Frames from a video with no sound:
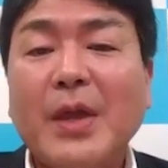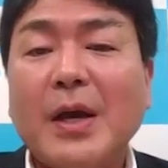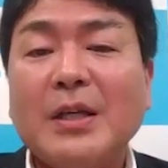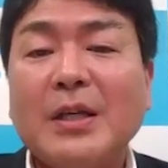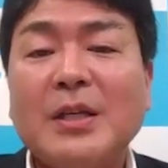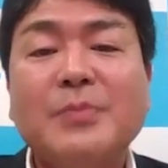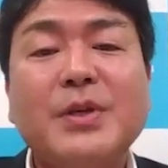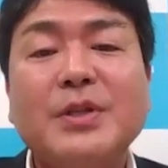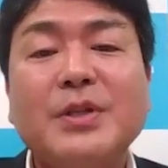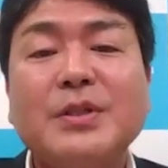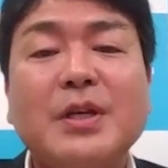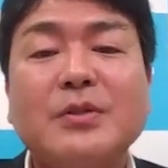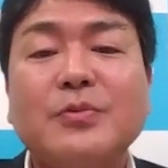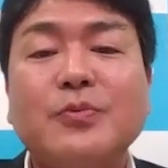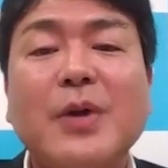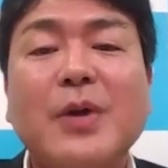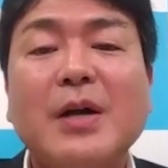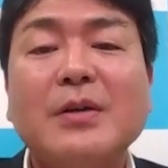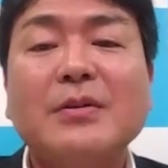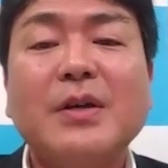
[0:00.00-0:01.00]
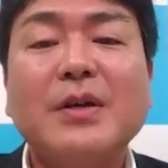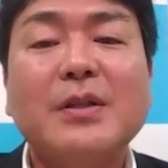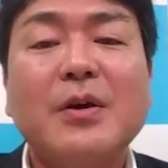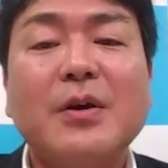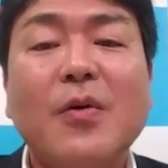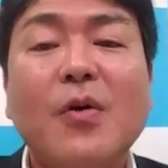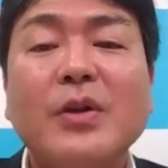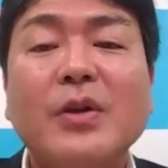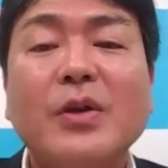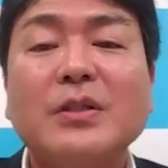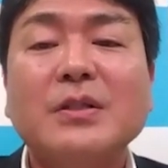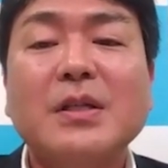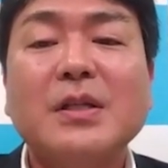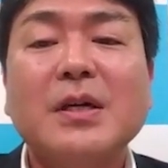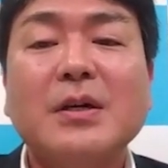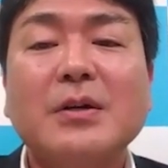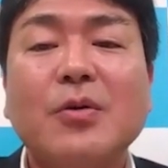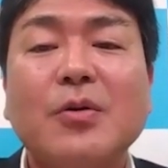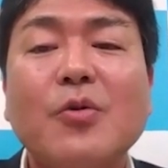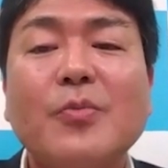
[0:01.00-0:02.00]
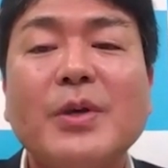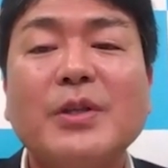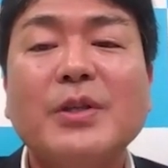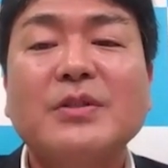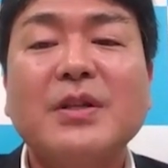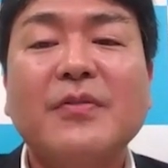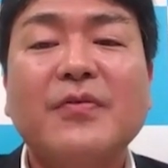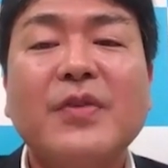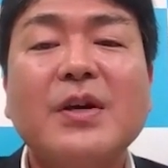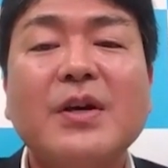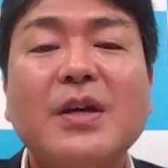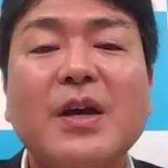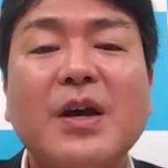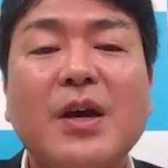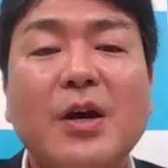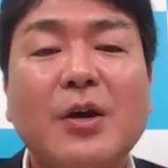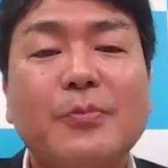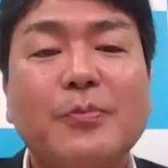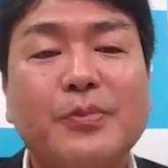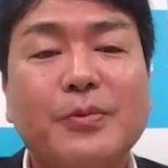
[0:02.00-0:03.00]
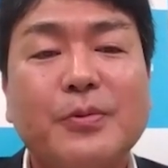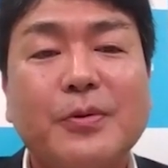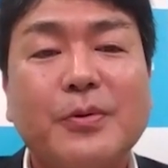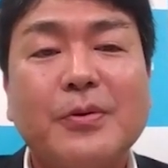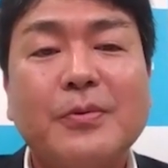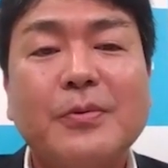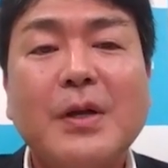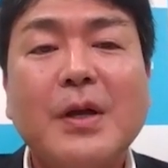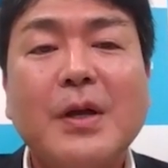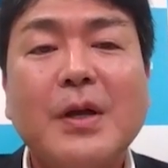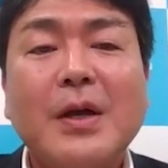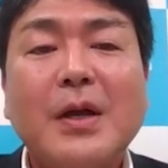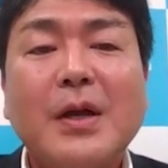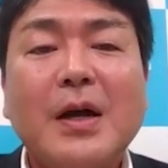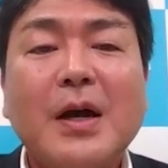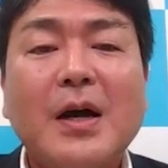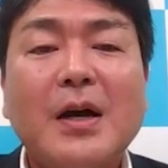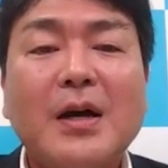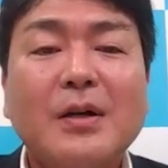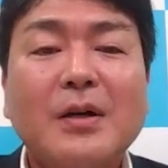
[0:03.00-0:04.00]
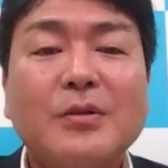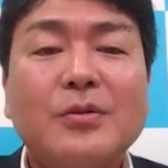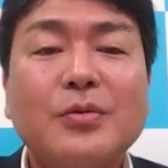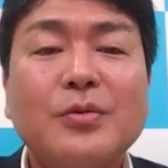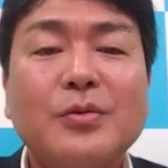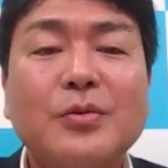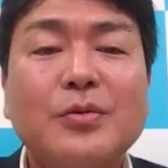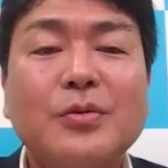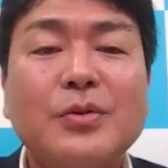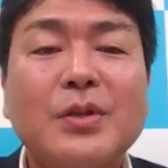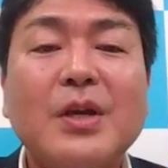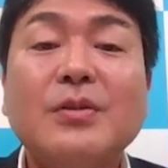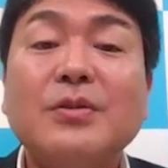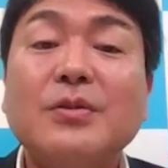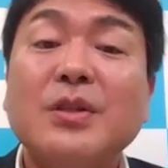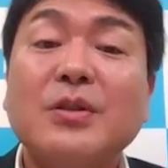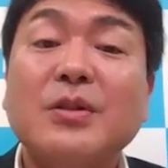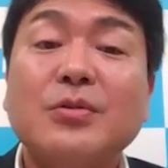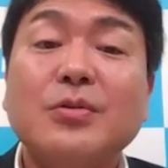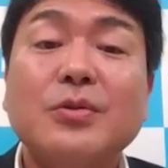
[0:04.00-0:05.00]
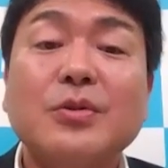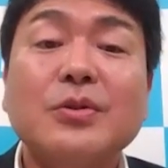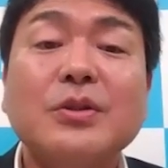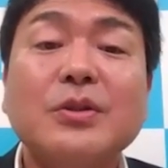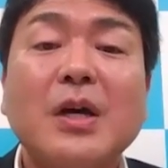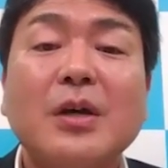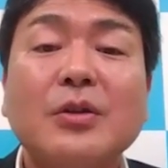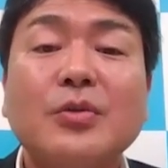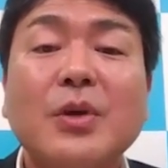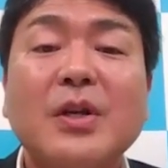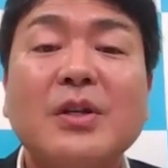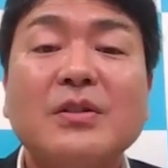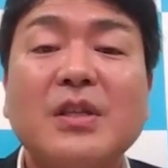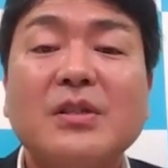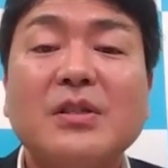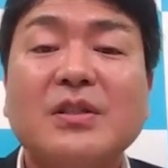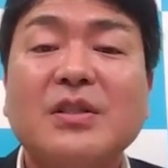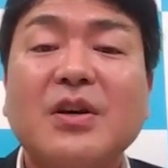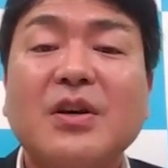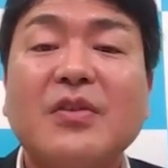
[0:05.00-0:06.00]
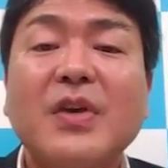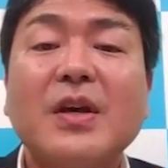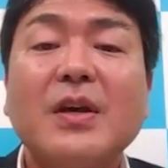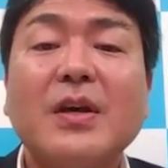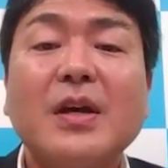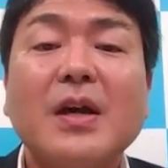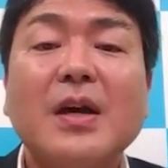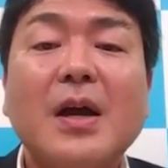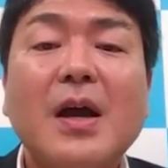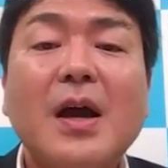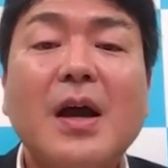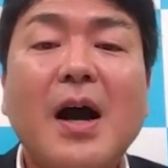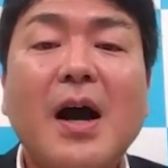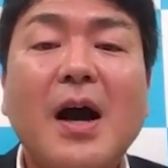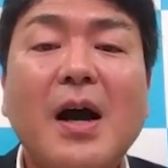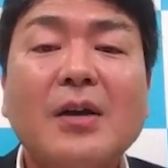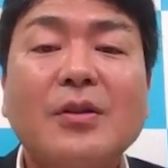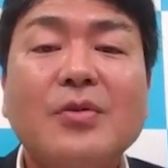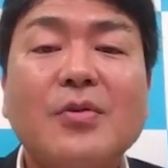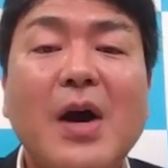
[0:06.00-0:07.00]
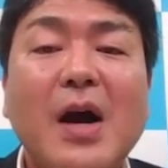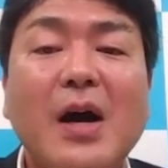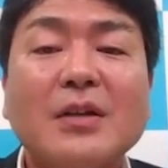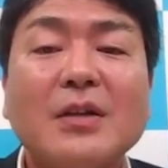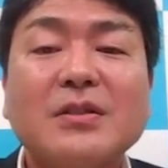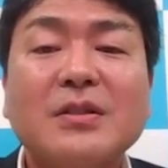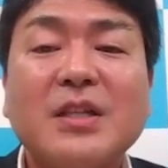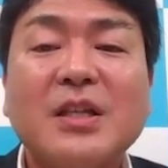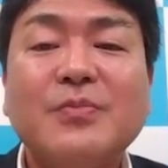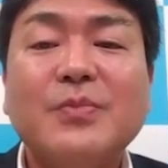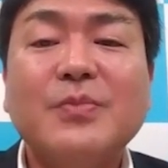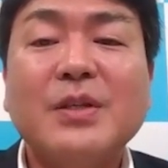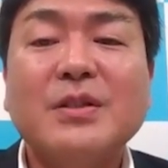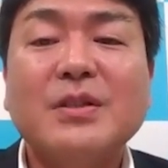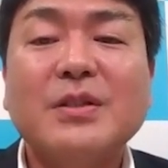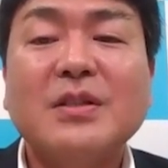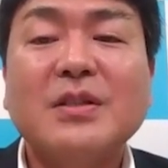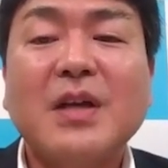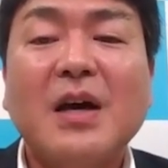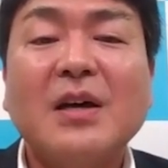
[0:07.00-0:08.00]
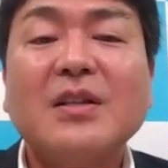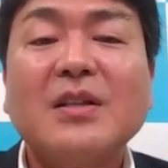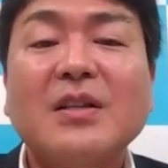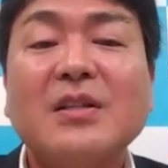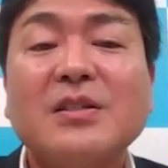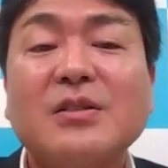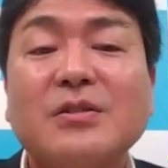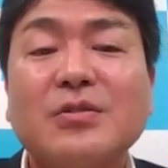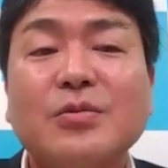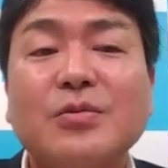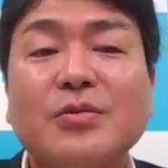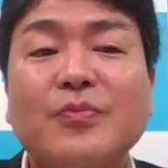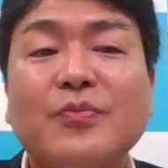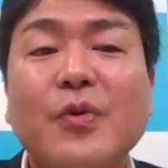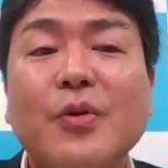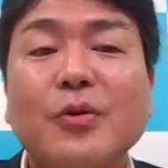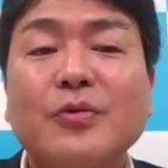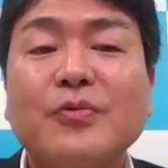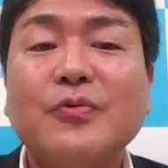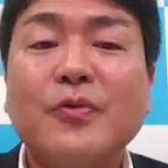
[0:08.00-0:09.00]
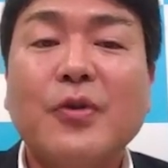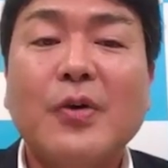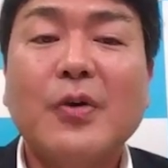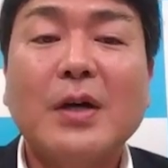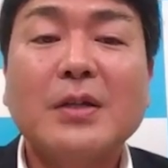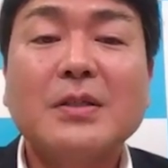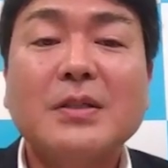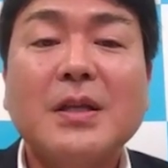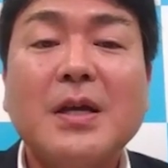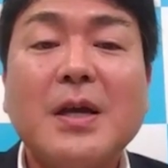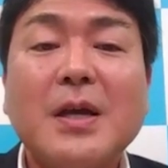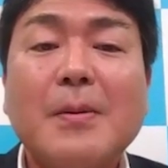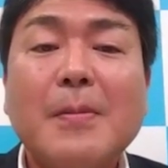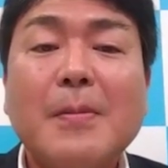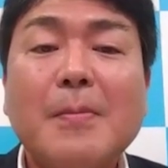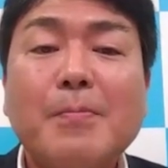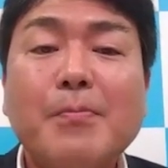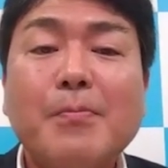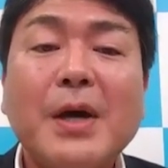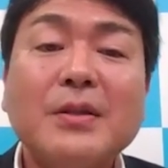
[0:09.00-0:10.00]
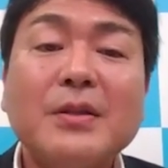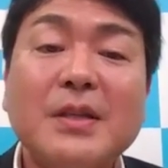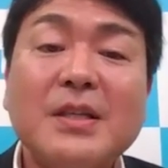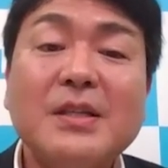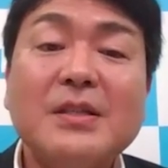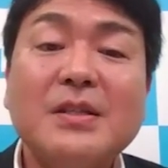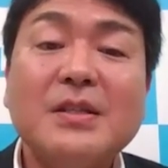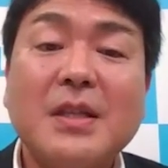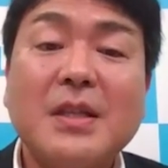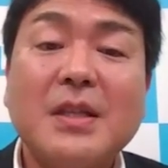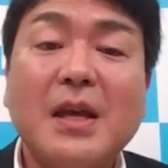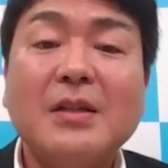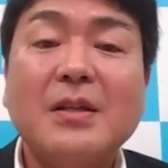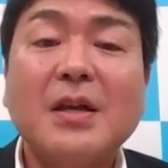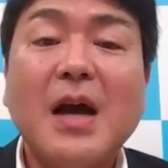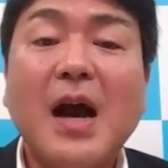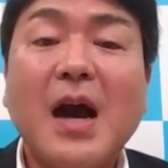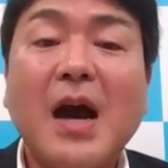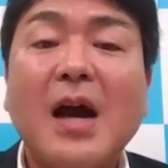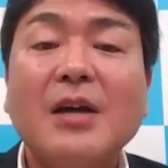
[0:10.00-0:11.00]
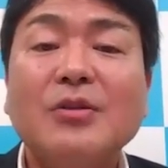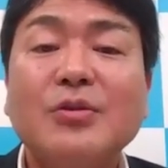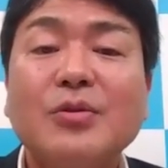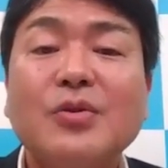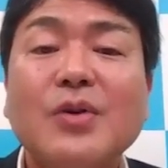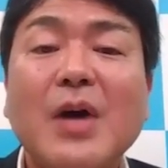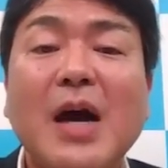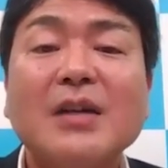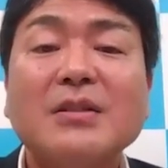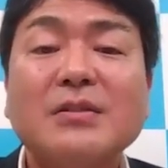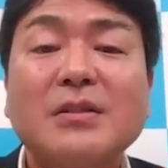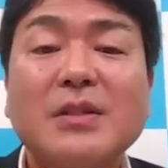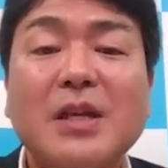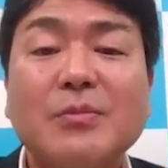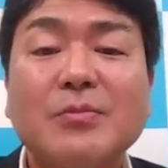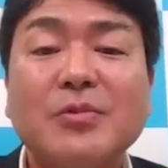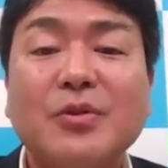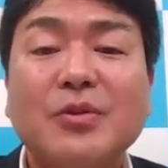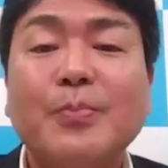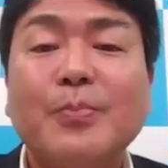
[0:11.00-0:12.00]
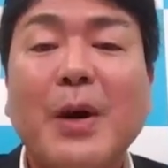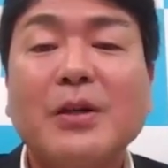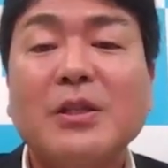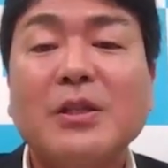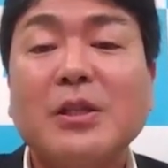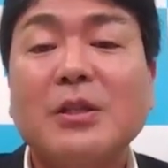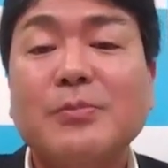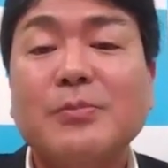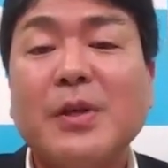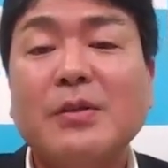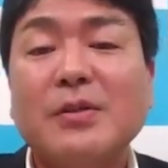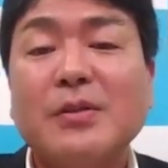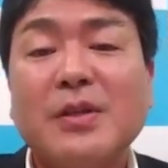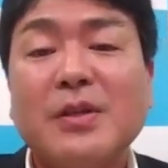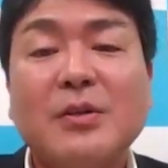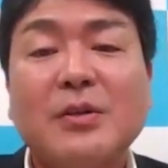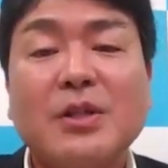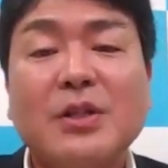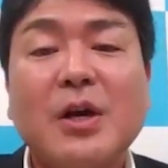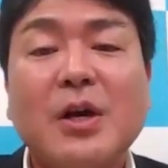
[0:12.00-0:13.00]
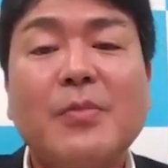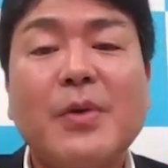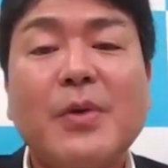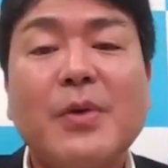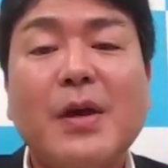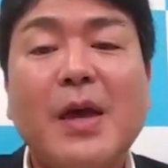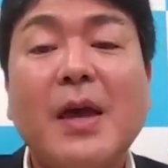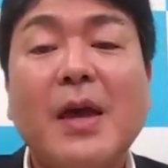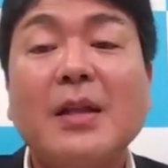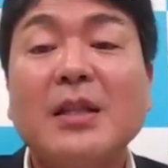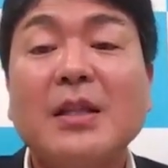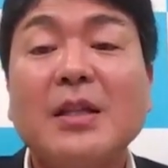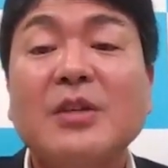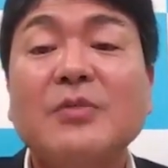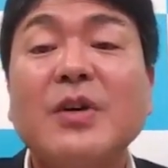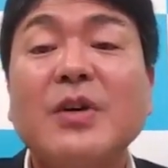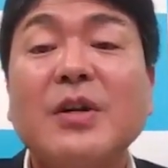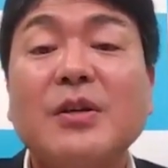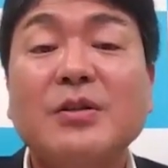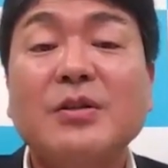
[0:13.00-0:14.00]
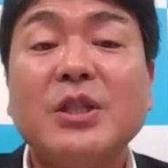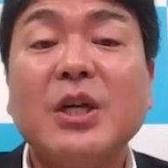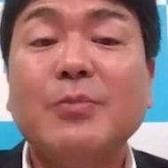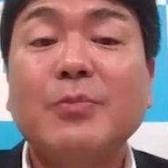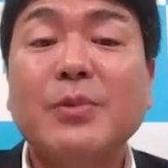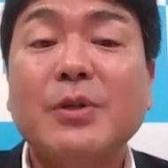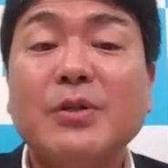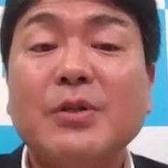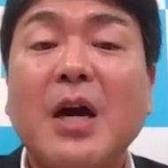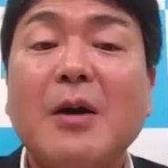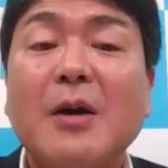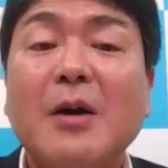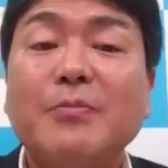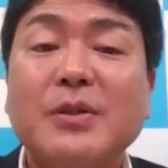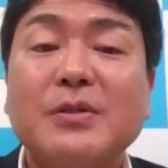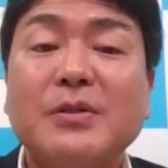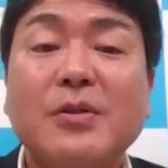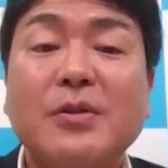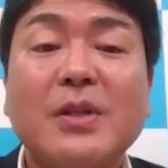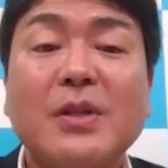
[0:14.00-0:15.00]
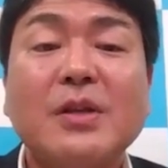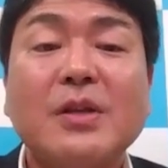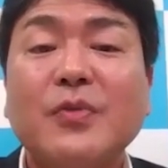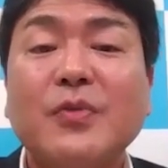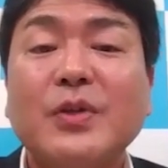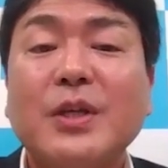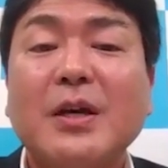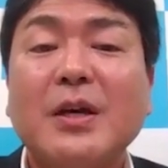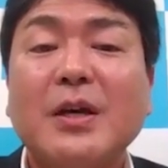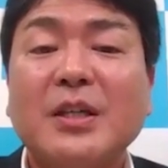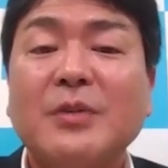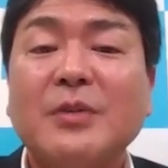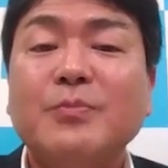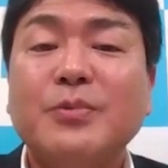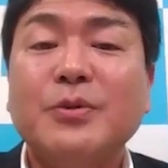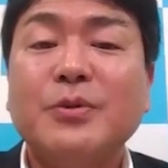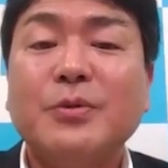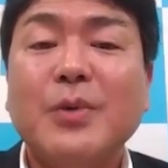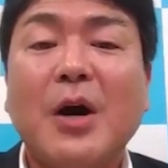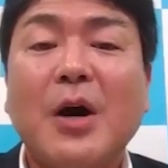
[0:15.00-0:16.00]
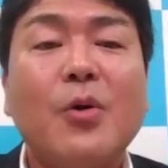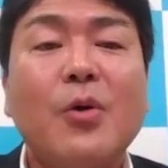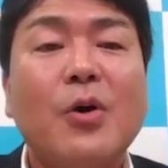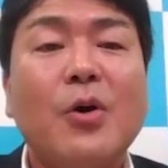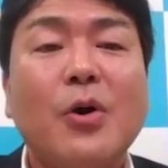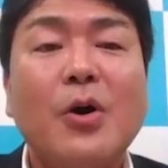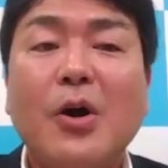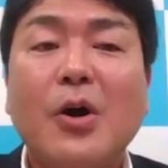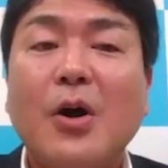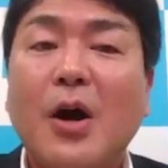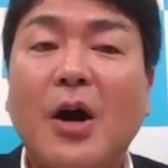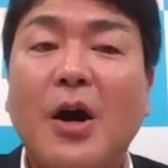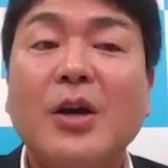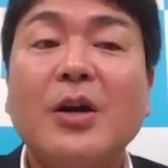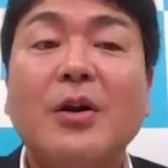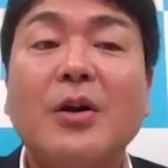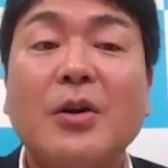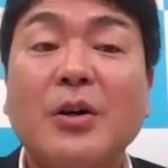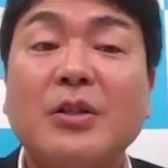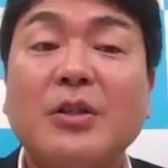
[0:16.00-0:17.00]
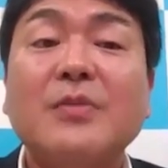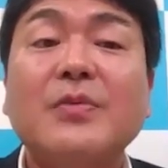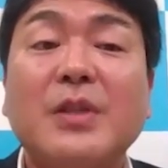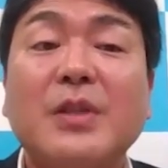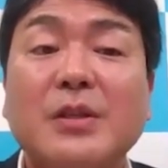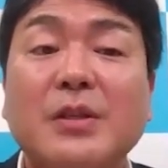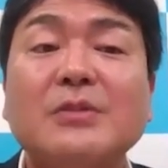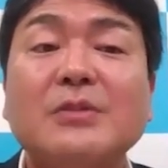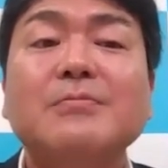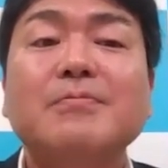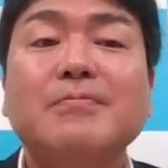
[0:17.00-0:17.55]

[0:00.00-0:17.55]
Investors' frank and honest comments are very helpful. To tell you the truth, during this survey, I don't ask investors and analysts to vote for us, but instead, I do ask them to participate in the survey and evaluate Japanese companies so that we can improve our IR activities.